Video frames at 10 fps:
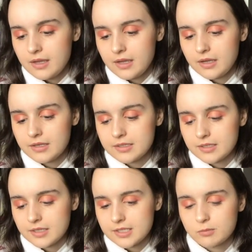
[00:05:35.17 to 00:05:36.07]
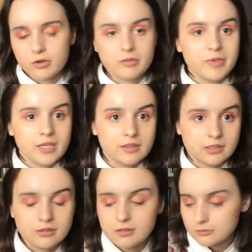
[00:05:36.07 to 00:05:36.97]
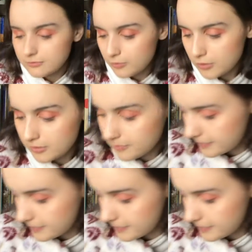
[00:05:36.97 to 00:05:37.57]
And it's worth being a little cold for.